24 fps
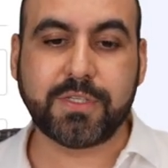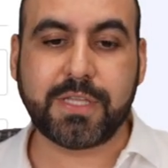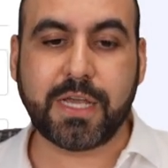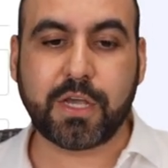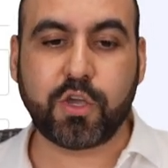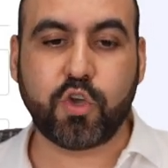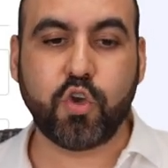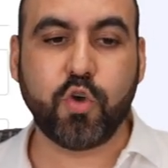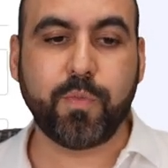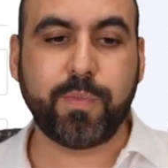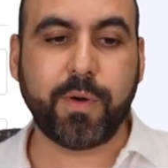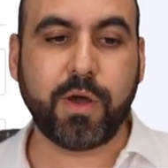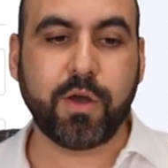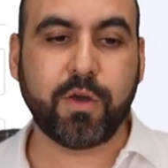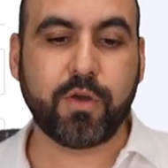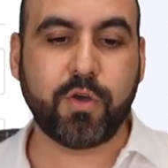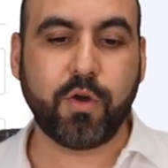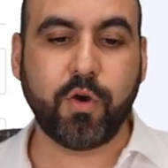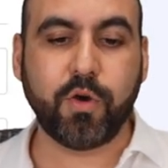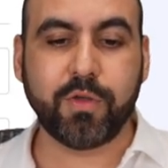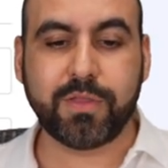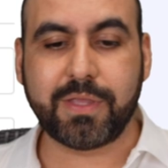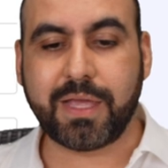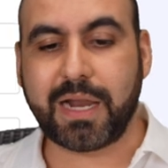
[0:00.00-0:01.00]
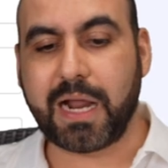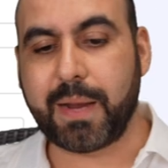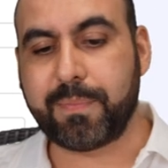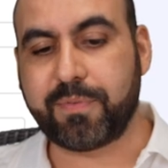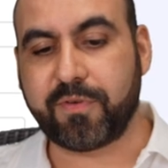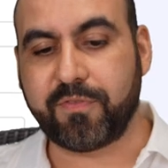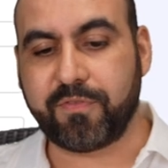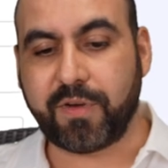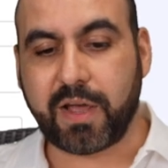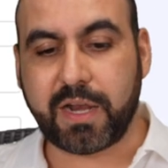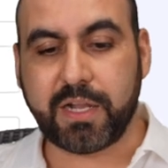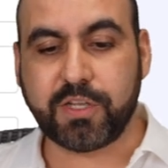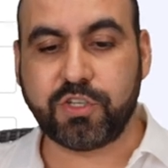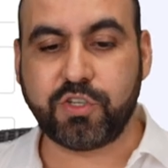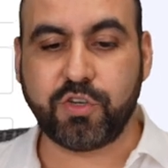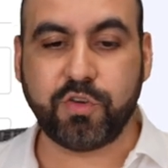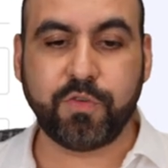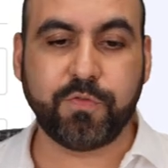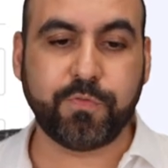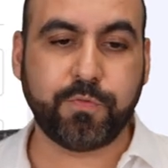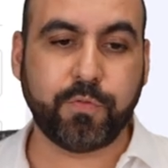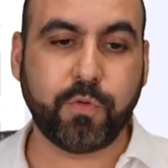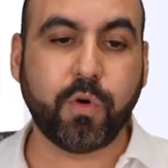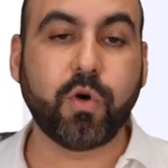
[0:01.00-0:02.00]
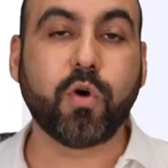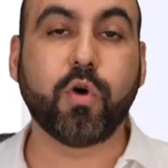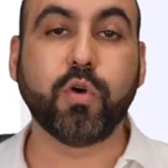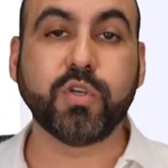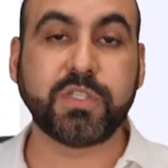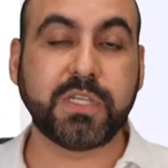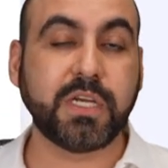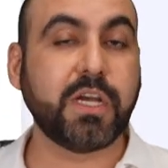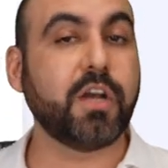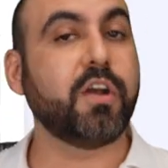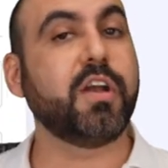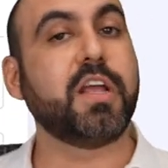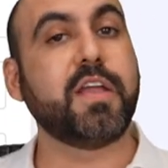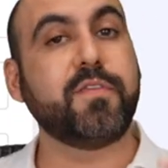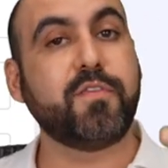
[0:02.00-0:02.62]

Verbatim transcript: that coupon code that I provided you for Hostinger.